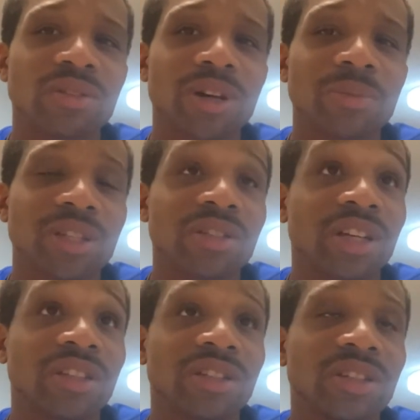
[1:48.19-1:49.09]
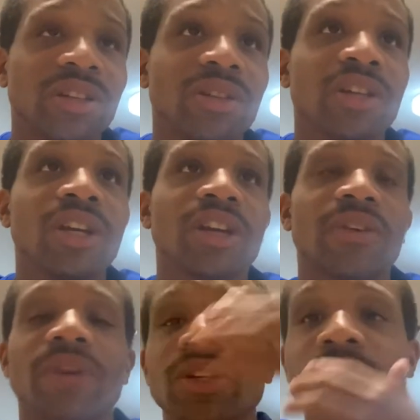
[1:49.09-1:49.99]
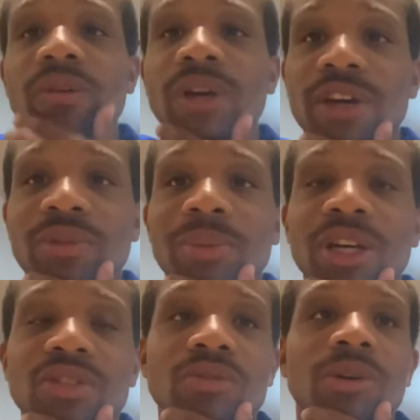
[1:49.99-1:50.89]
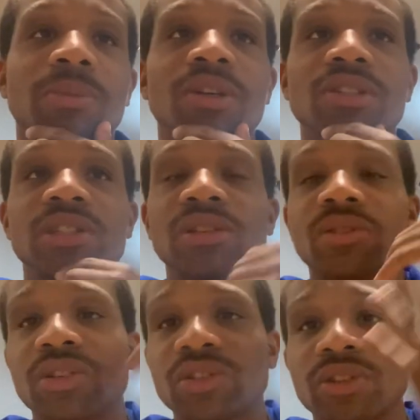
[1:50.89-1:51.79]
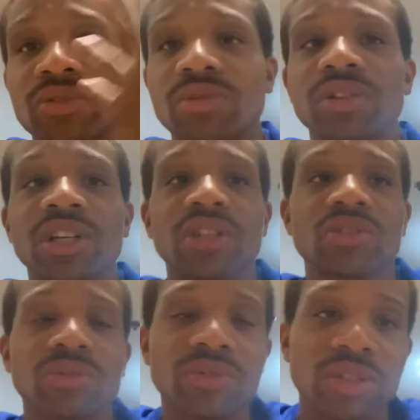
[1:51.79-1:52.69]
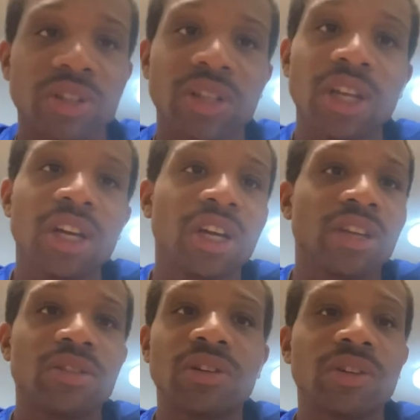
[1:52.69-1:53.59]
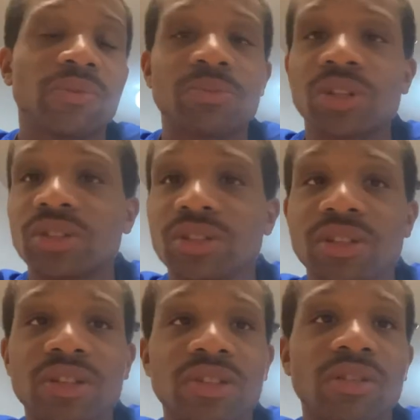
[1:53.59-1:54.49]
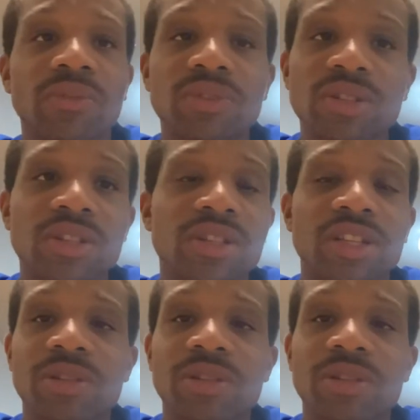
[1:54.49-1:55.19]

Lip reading: You know, I'm less likely to get it if I don't have a mask on because, you know, it travels through your nostrils and you get it from touching things, surfaces.